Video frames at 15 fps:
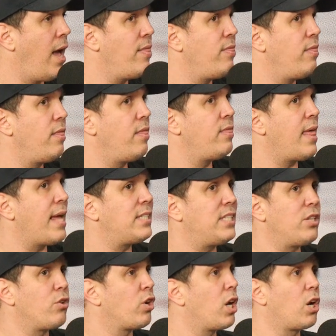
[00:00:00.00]
And that's
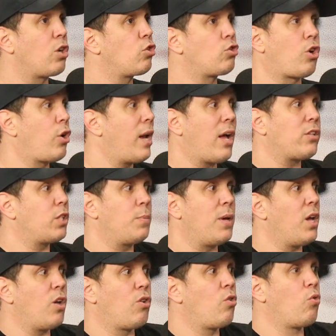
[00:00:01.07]
either going to turn out to
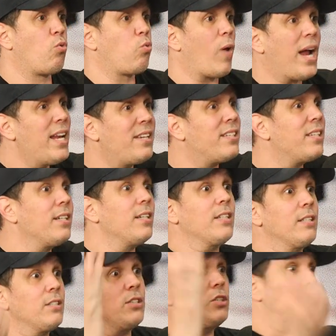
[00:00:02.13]
be great
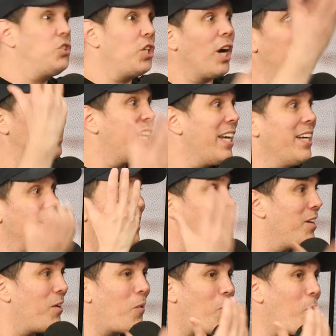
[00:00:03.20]
juggling,
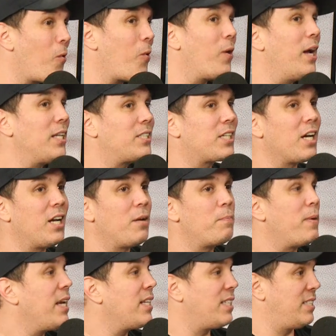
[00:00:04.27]
or it's going to
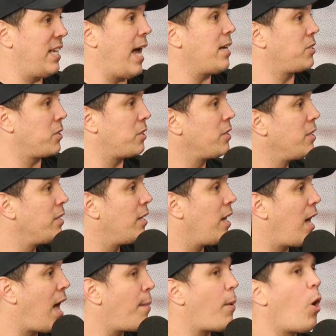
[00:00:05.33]
be a disaster.
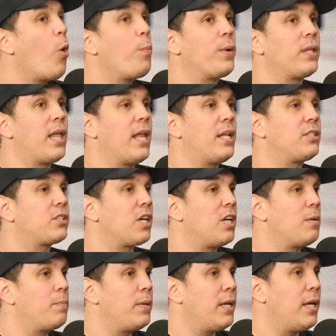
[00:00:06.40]
I'm hoping that it's going
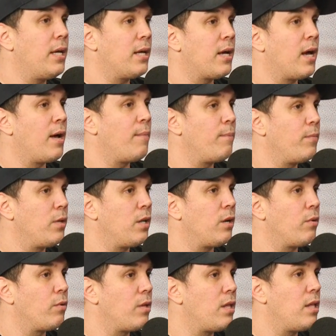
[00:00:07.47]
to be, you
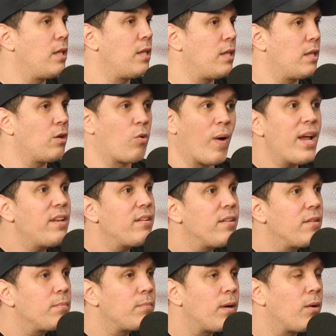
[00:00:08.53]
know, great,
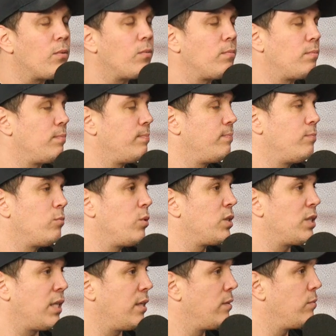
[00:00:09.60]
but we'll see.